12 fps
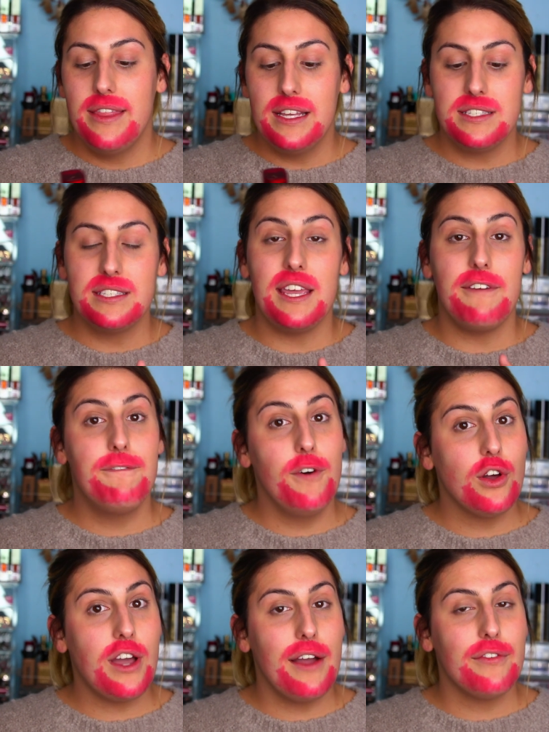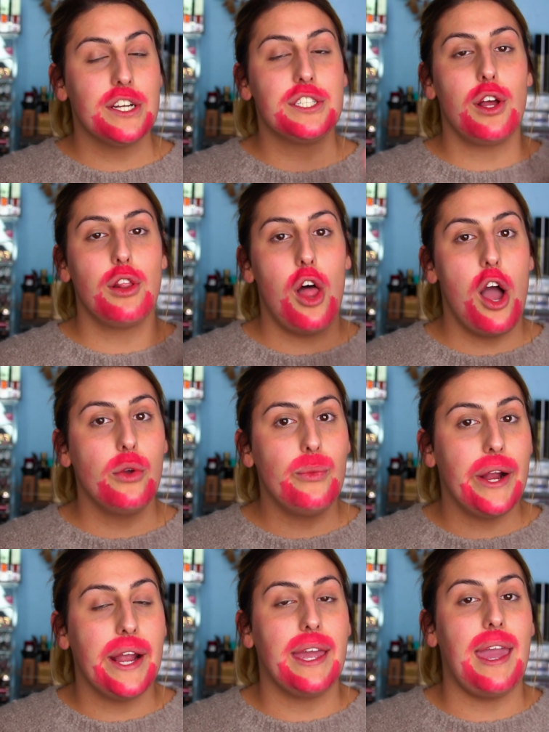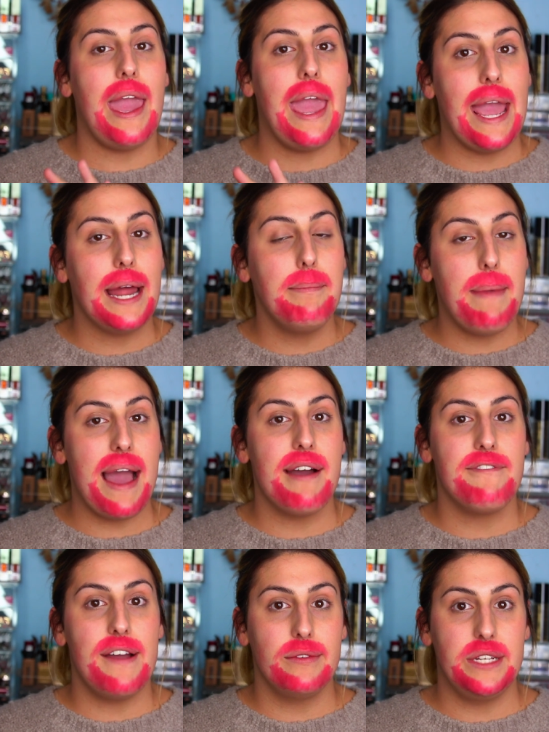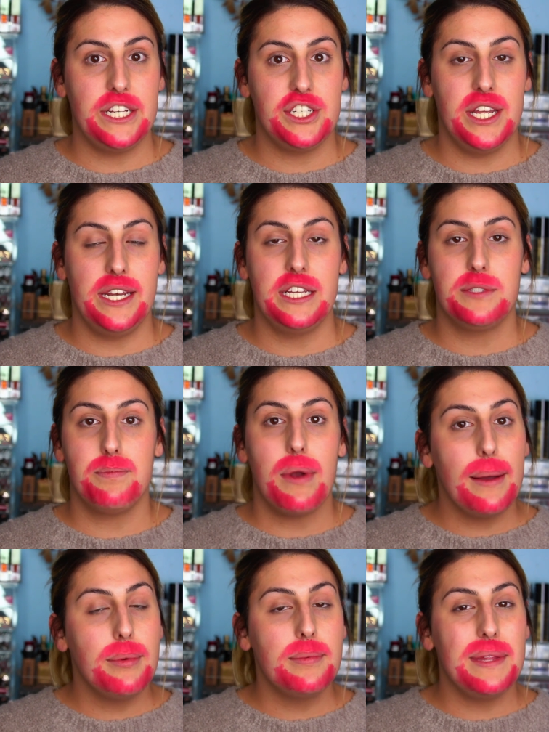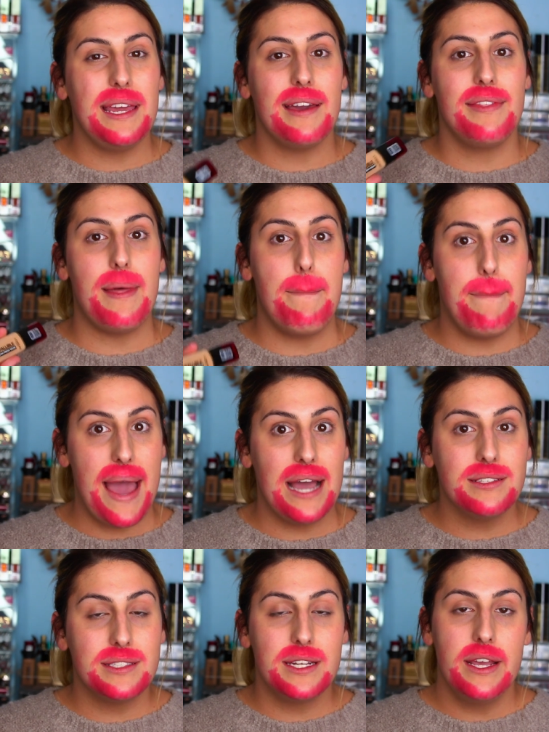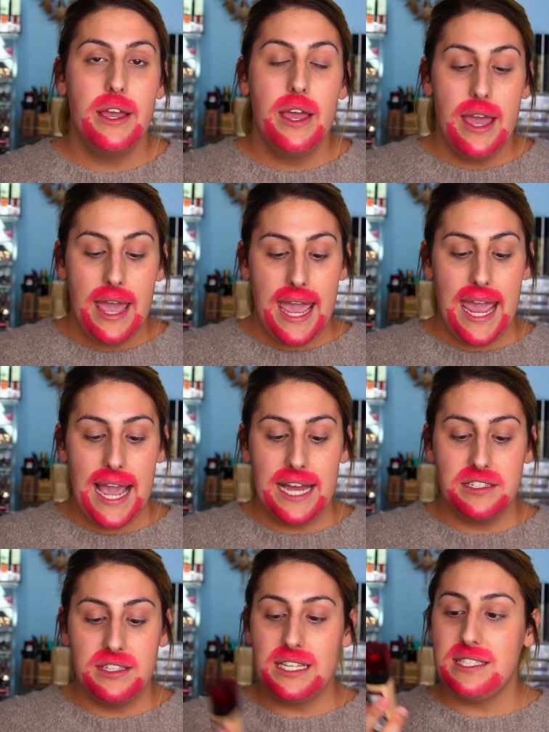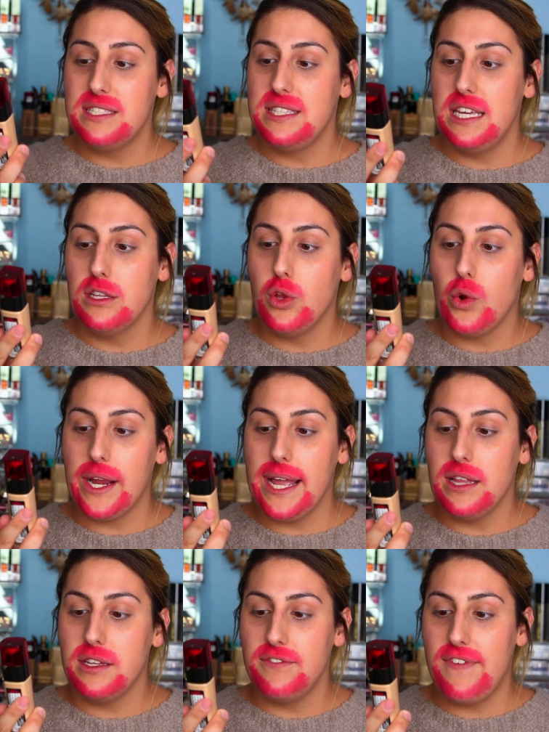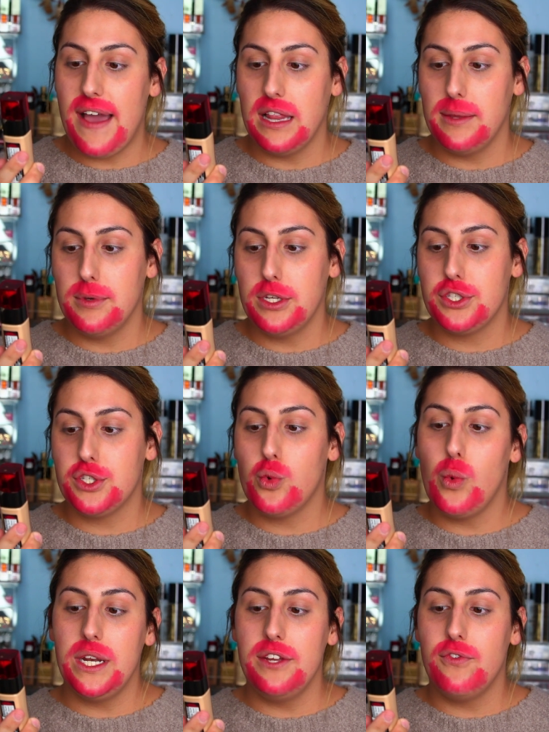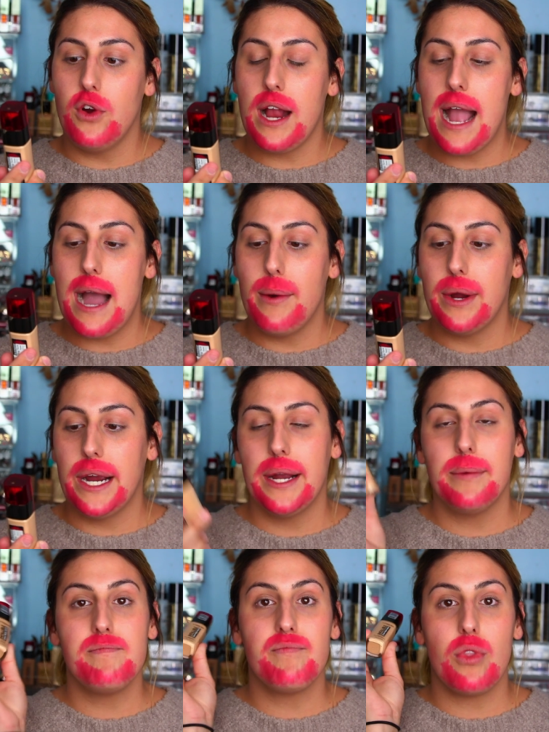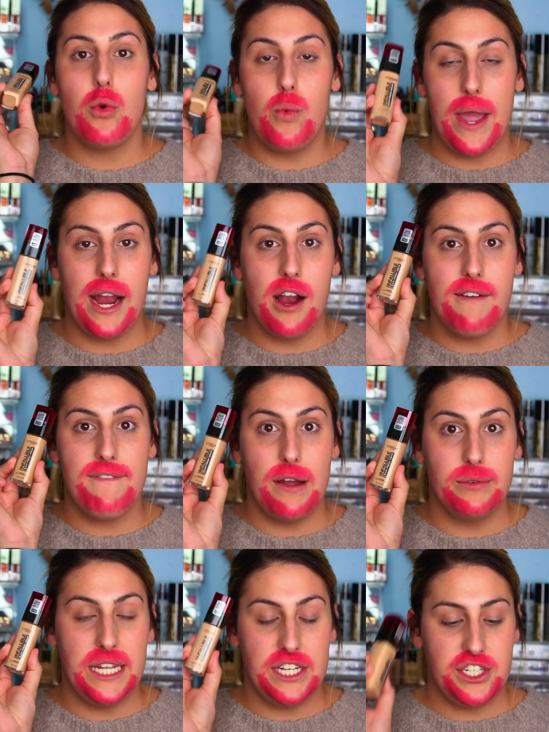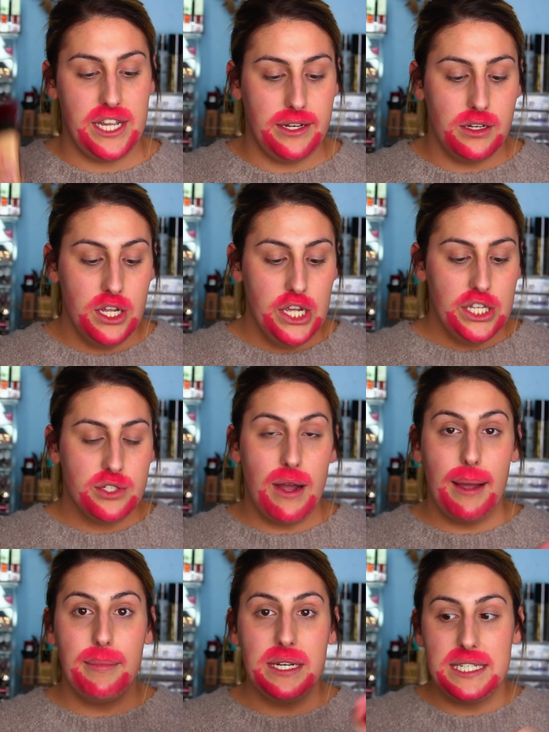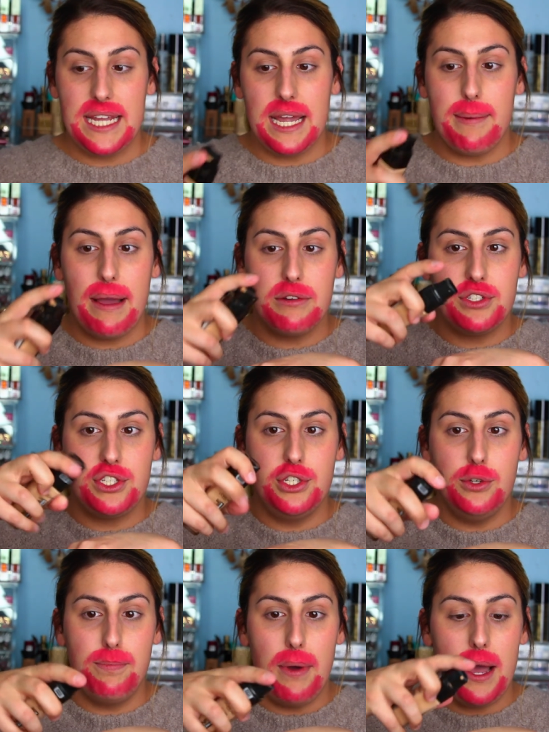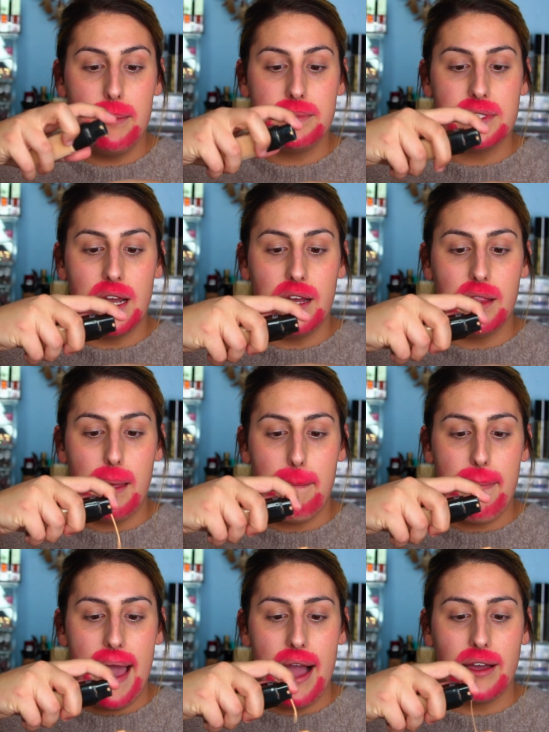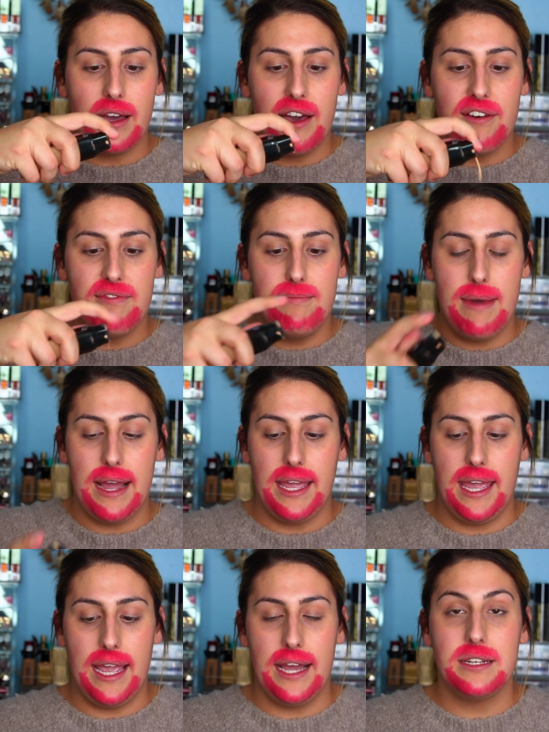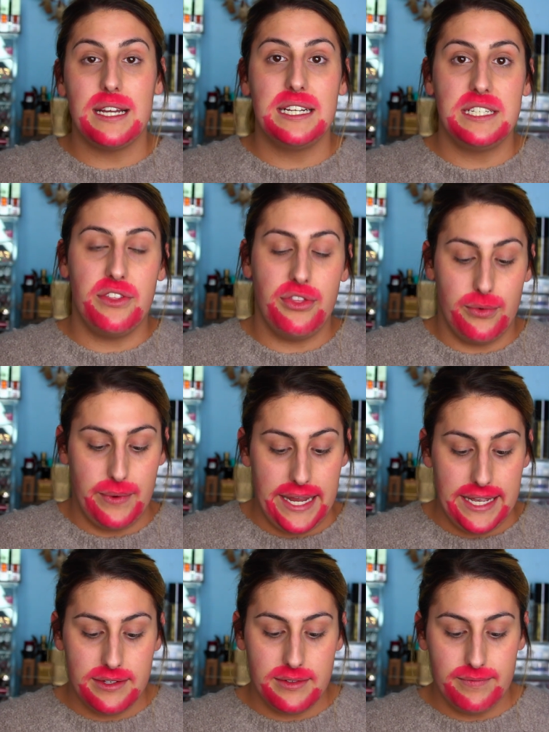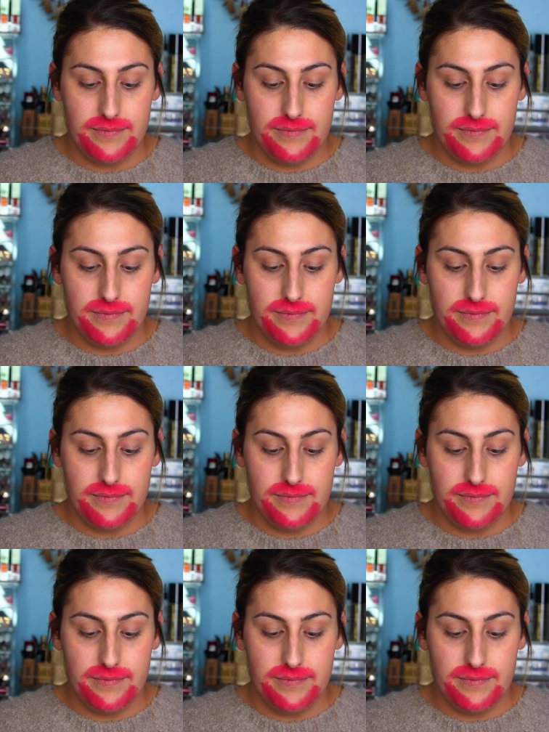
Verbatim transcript: This is a full coverage, long wearing, and matte foundation is probably the best. And this is the L'Oreal Infallible twenty-four hour wear foundation. So I'm going to take about two pumps on the back of my hand. I did three.